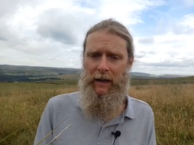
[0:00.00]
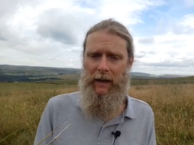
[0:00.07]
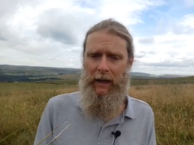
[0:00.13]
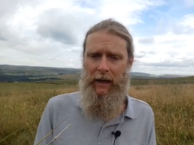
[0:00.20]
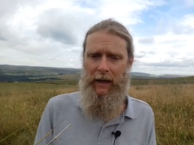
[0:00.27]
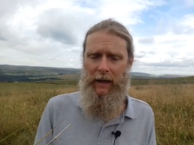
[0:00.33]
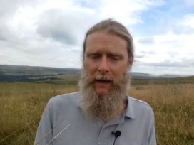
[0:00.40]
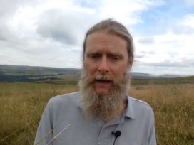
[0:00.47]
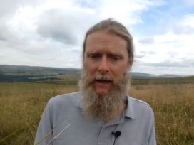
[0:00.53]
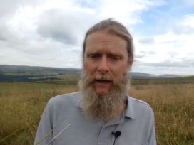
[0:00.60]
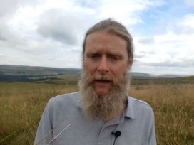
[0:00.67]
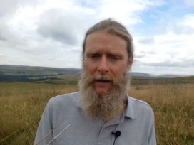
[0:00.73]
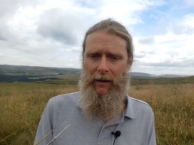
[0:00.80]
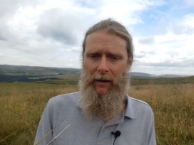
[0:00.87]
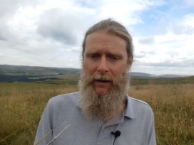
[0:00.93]

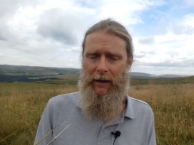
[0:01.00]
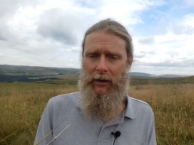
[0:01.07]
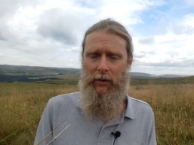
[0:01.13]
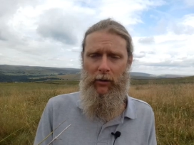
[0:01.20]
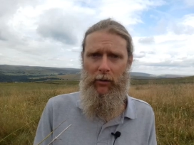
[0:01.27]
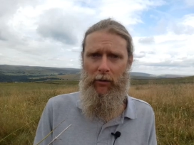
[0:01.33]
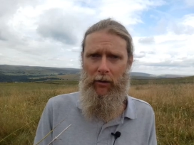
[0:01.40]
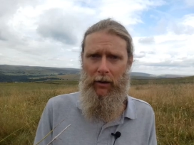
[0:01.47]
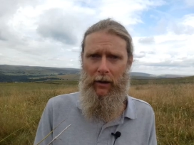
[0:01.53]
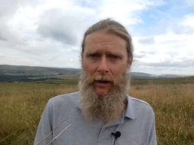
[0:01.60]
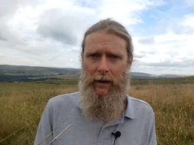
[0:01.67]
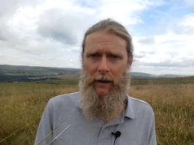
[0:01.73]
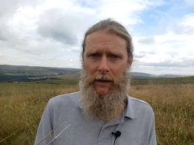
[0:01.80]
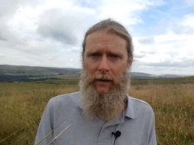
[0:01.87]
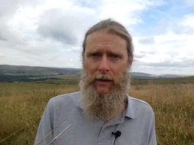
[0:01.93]
And I can
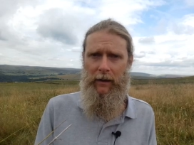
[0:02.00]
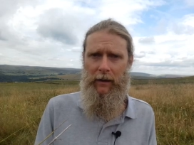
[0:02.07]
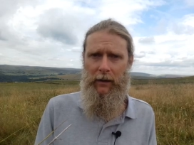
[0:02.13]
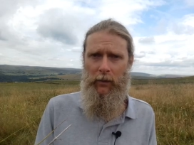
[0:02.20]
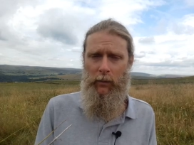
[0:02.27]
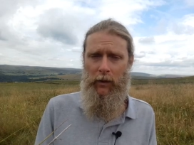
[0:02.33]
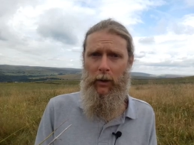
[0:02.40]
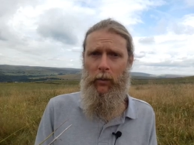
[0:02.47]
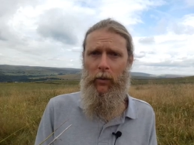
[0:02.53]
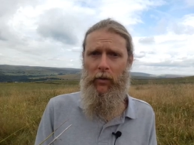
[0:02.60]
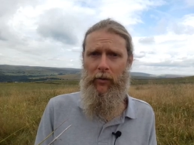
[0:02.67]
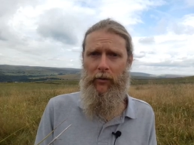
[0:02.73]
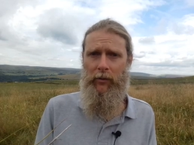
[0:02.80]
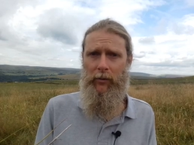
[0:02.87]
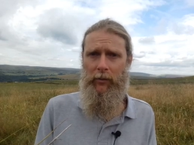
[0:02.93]
cry when I
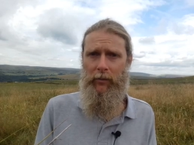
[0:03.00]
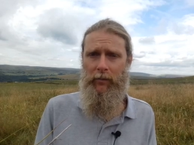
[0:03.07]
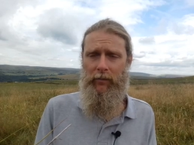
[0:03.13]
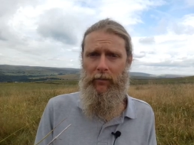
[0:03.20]
want to.